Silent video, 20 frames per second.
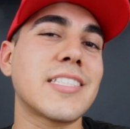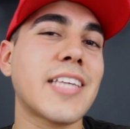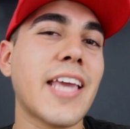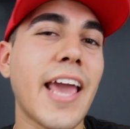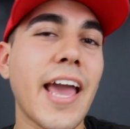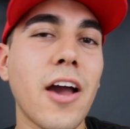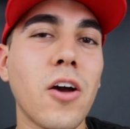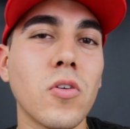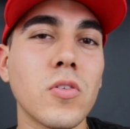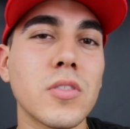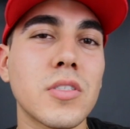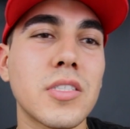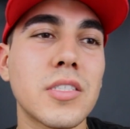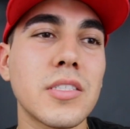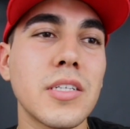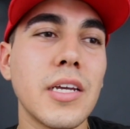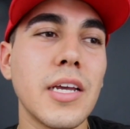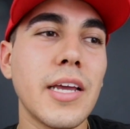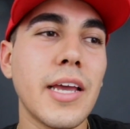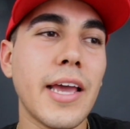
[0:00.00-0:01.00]
counts
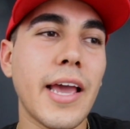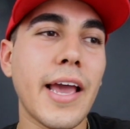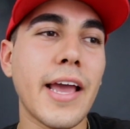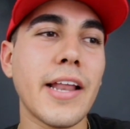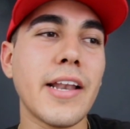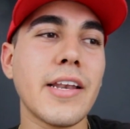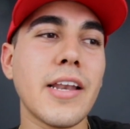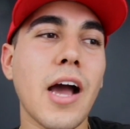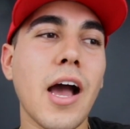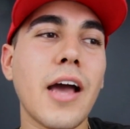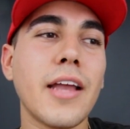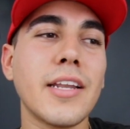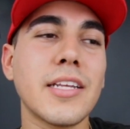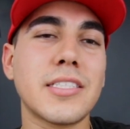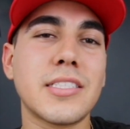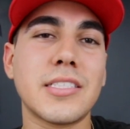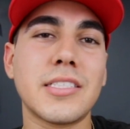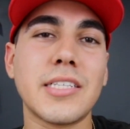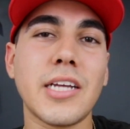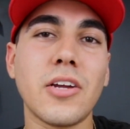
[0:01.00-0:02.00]
and not
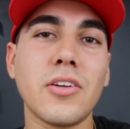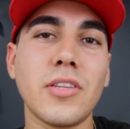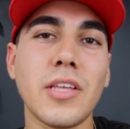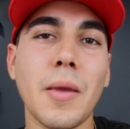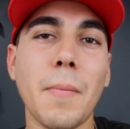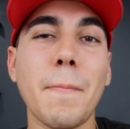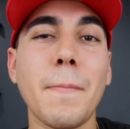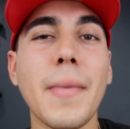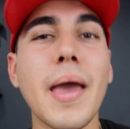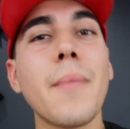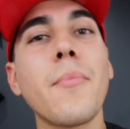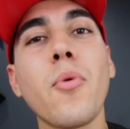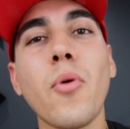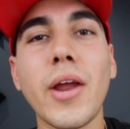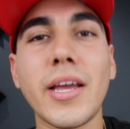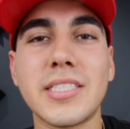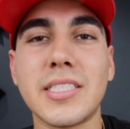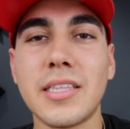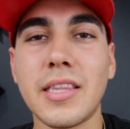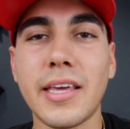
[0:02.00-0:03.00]
necessarily
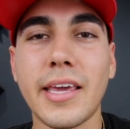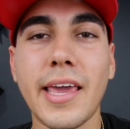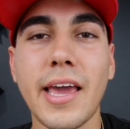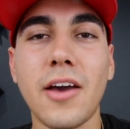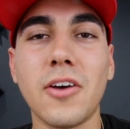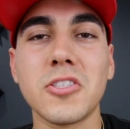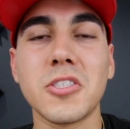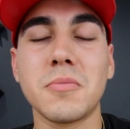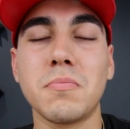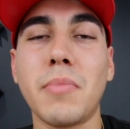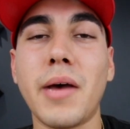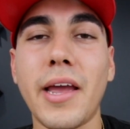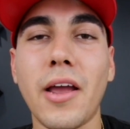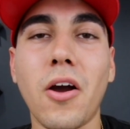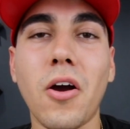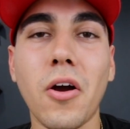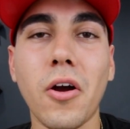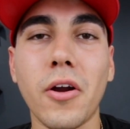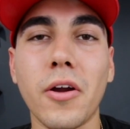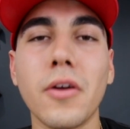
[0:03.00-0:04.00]
memorizing the counts by
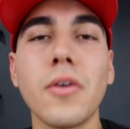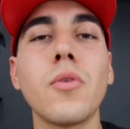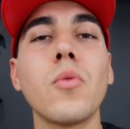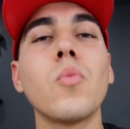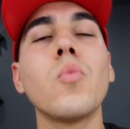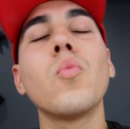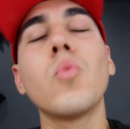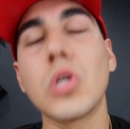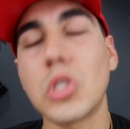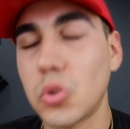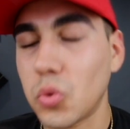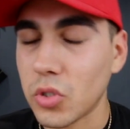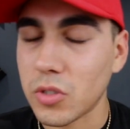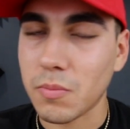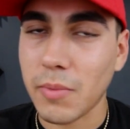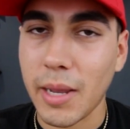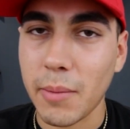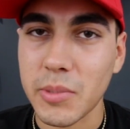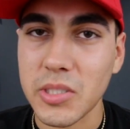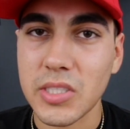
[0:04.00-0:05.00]
heart, which was
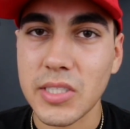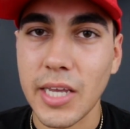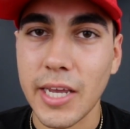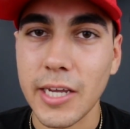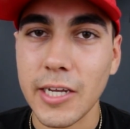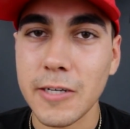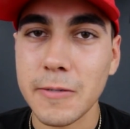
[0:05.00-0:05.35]
my mistake.